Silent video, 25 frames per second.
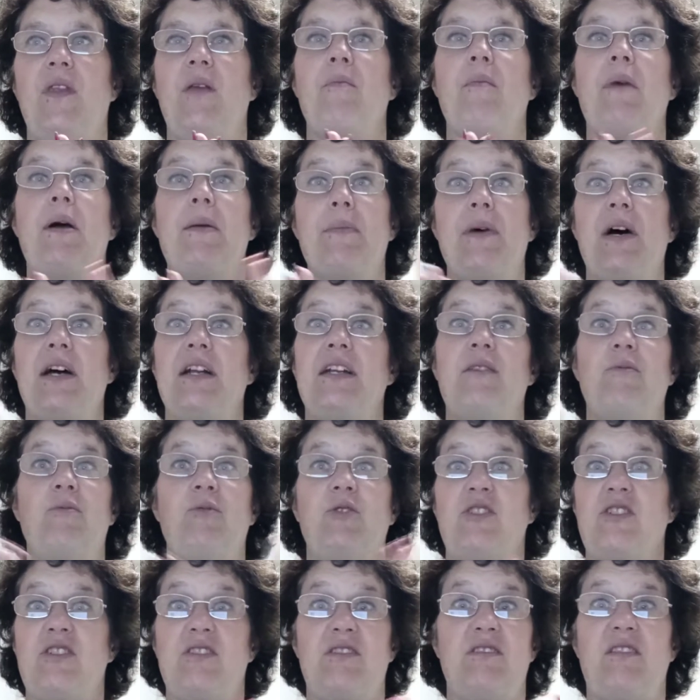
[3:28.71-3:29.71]
My body
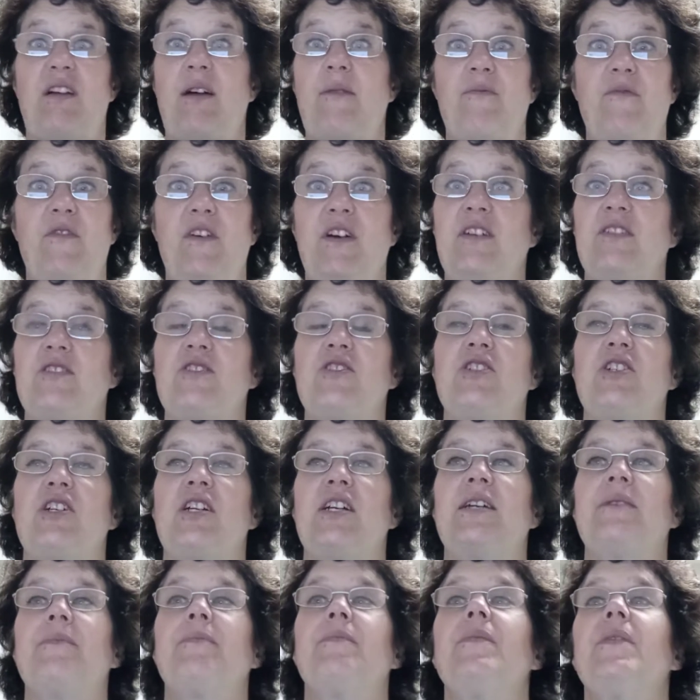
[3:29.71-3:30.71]
will just stop
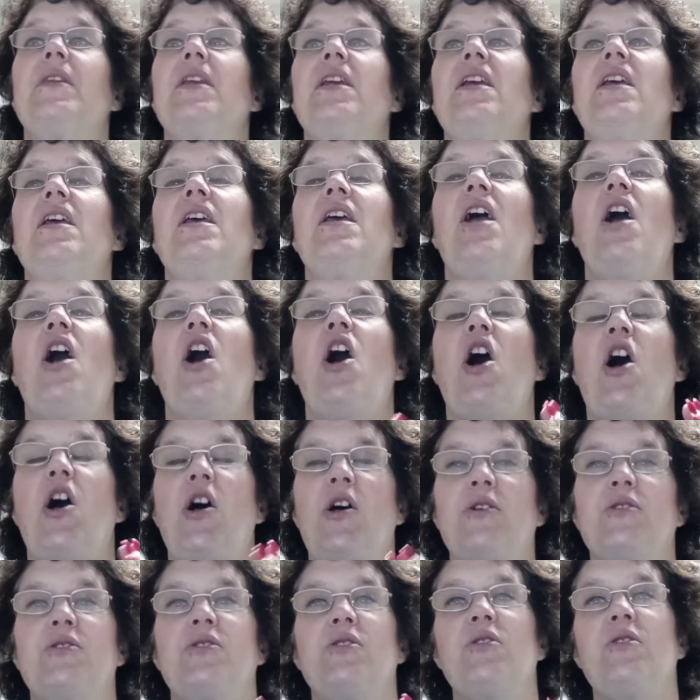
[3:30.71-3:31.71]
functioning.
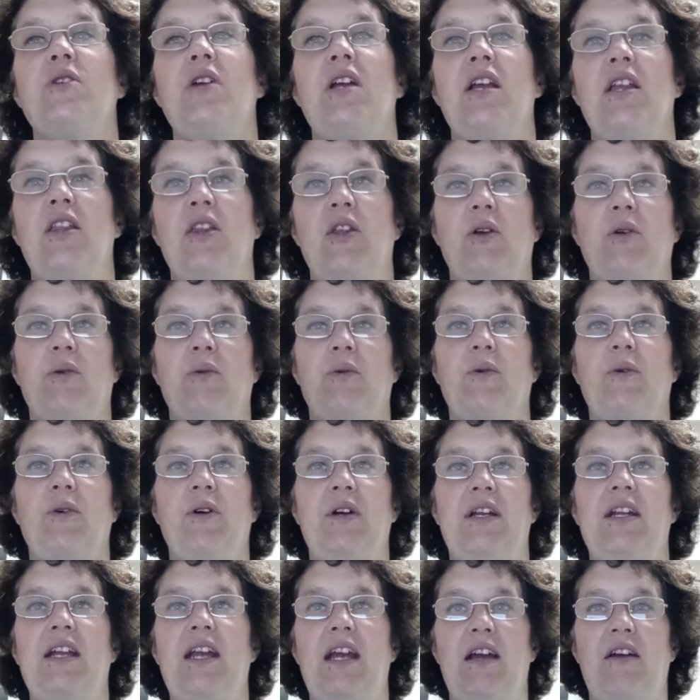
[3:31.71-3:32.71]
Also in the
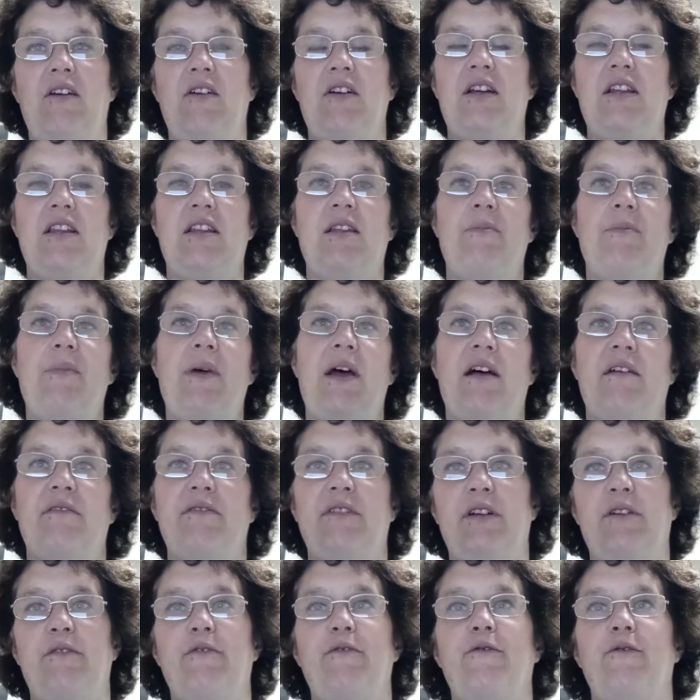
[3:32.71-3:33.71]
groin area and the
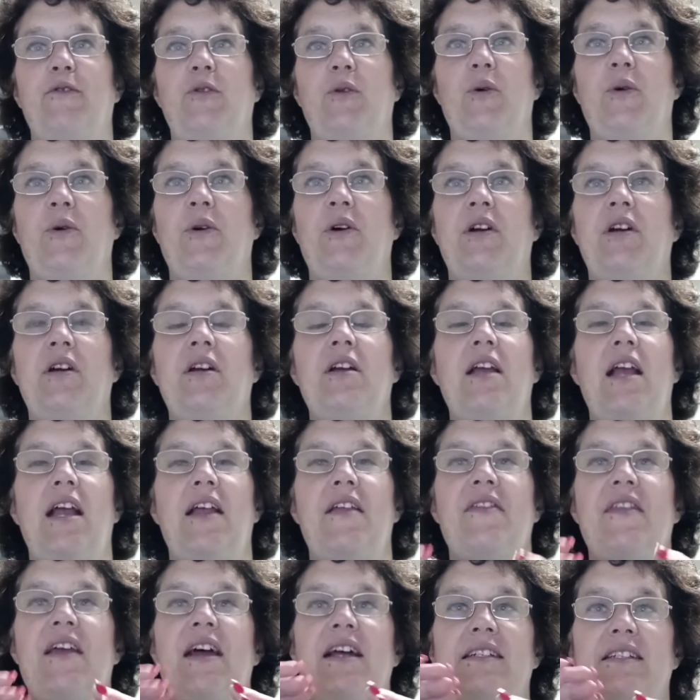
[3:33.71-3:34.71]
pelvic floor,
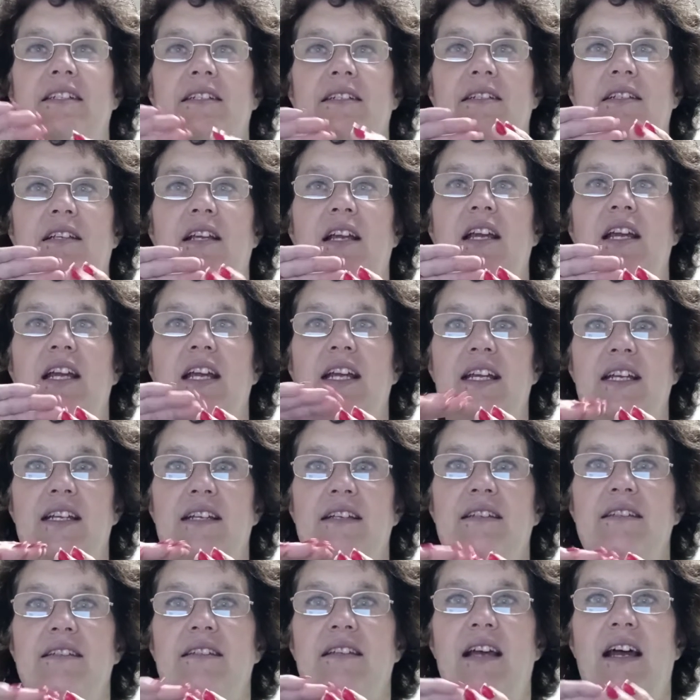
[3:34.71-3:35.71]
and that's
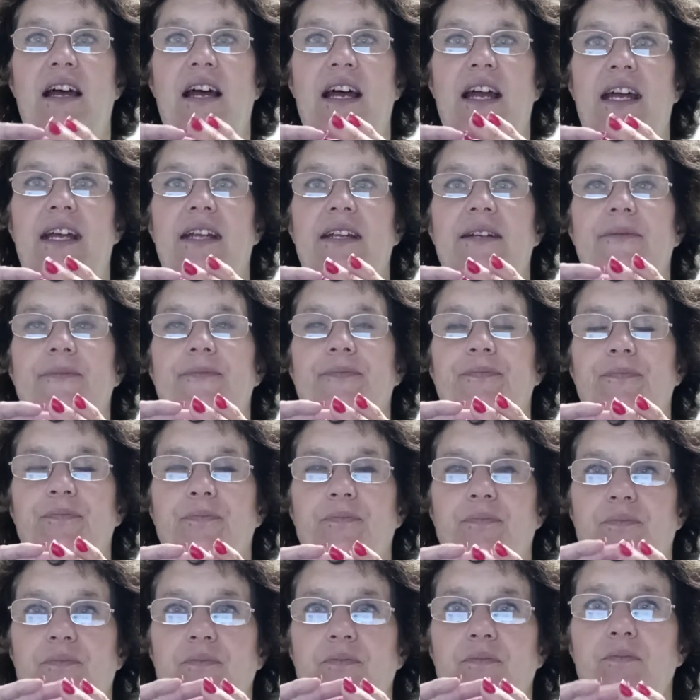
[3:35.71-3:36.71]
inside.
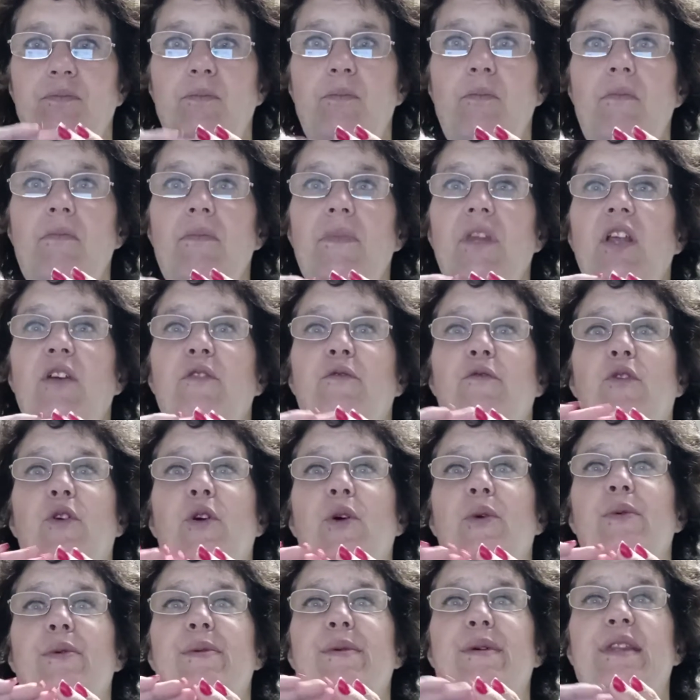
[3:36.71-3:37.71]
For
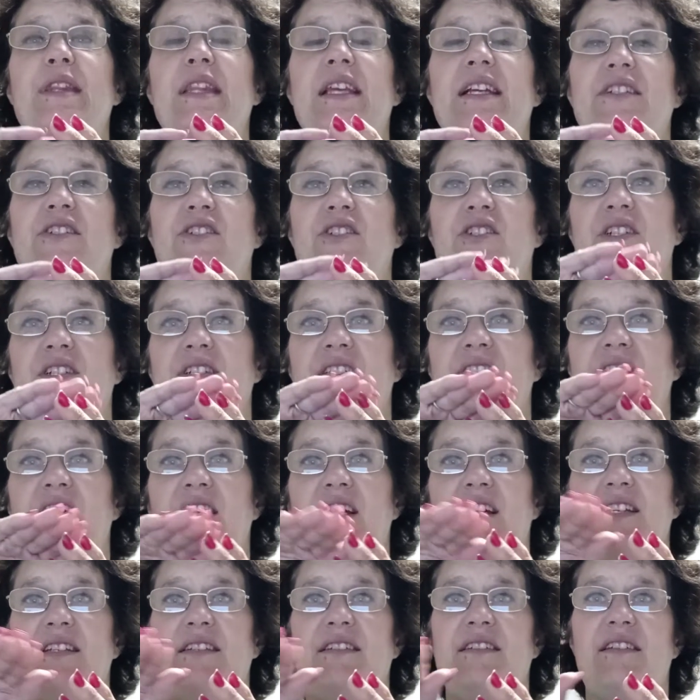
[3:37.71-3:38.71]
a woman, that's just
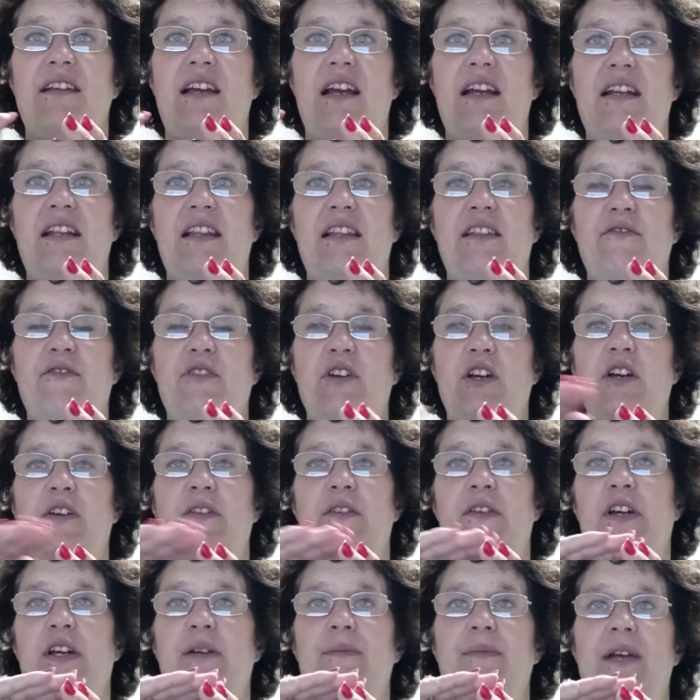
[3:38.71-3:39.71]
inside at the very,
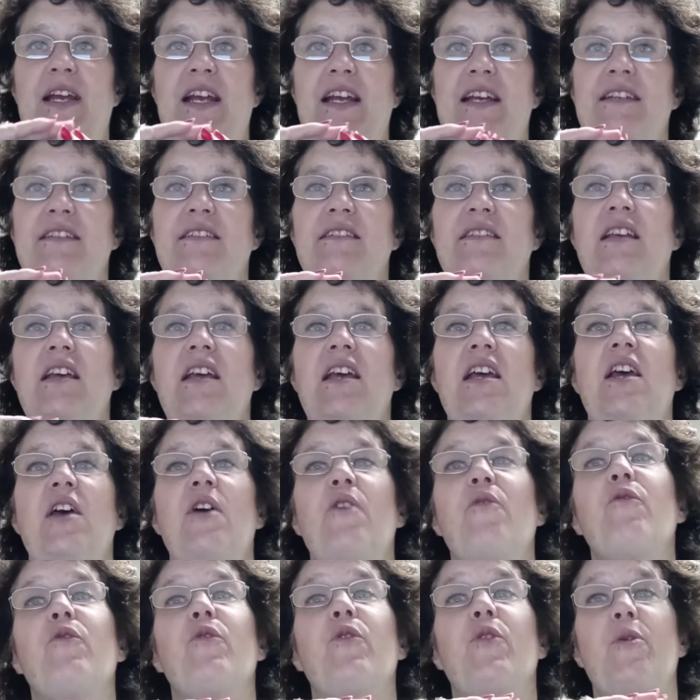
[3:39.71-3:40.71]
very base.
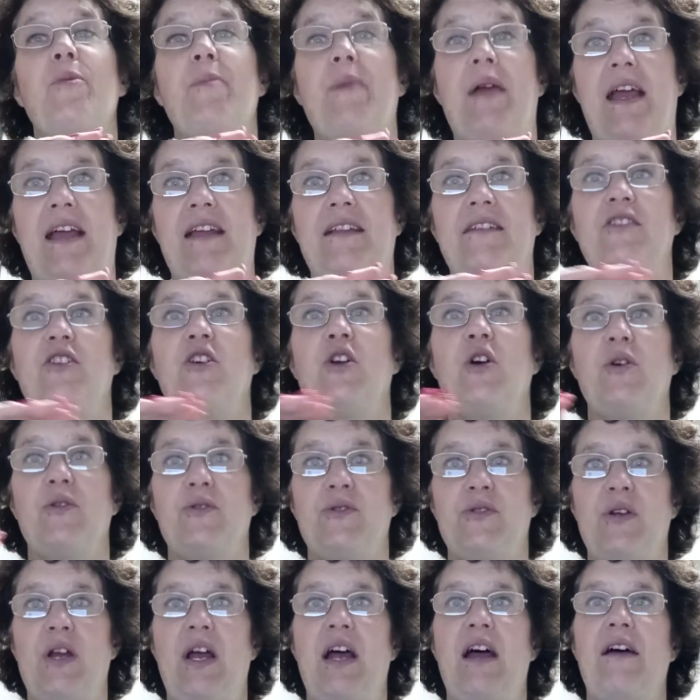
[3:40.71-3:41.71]
For a man, you
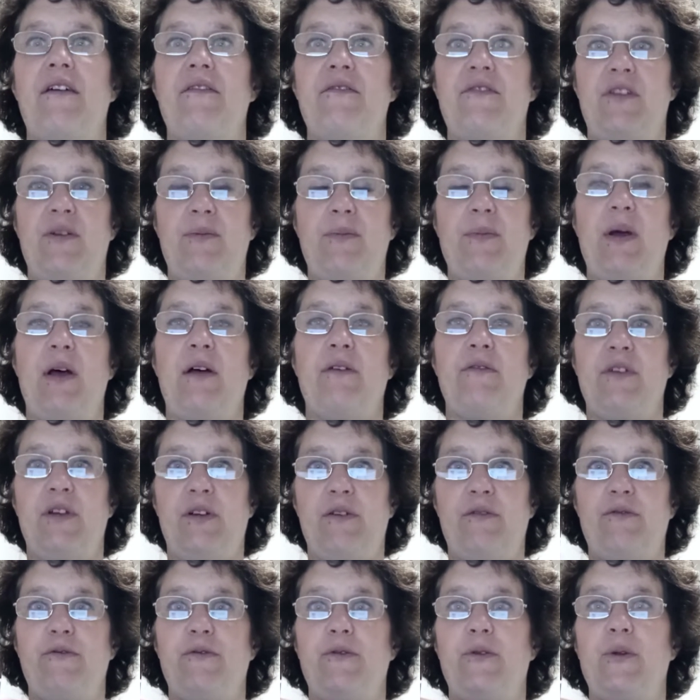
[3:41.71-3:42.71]
also have the
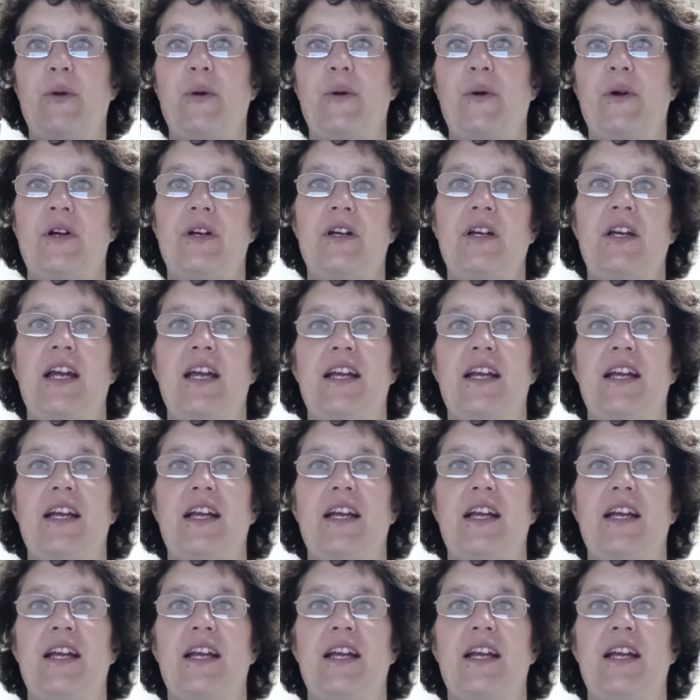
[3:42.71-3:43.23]
pelvic floor.